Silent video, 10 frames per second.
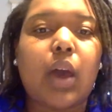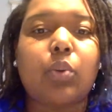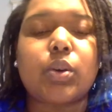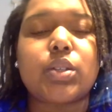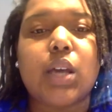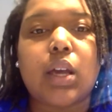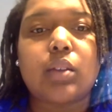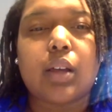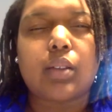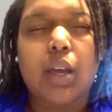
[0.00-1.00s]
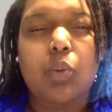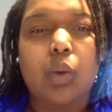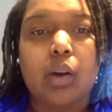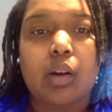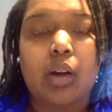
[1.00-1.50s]
that were saying that they
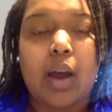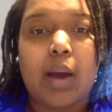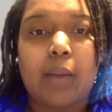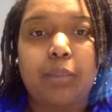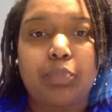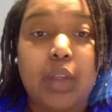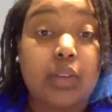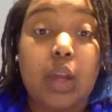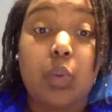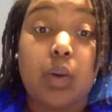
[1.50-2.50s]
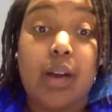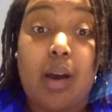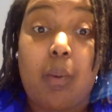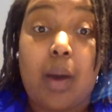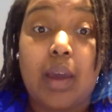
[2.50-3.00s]
were
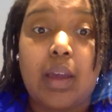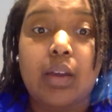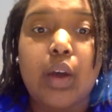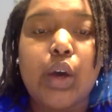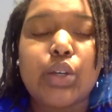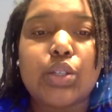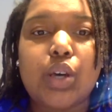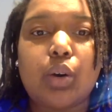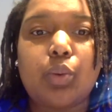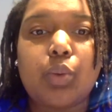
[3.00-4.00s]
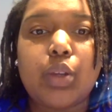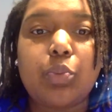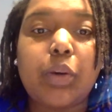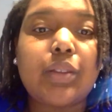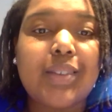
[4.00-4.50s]
not white. So when you
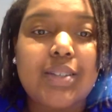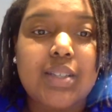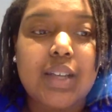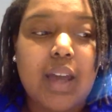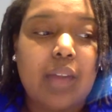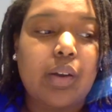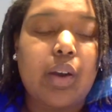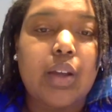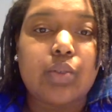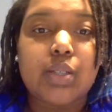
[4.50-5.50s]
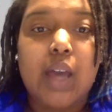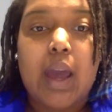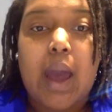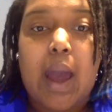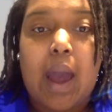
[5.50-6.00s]
put these together and you say
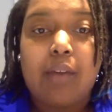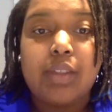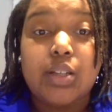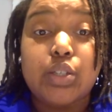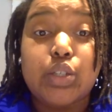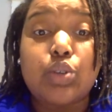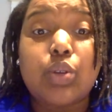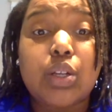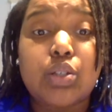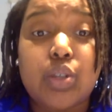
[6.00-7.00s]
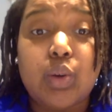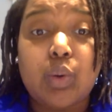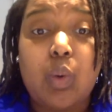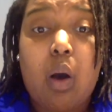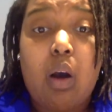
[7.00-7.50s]
I have these students
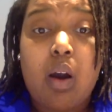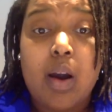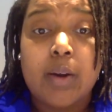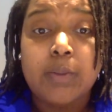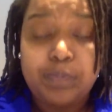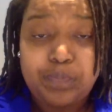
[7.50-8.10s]
who are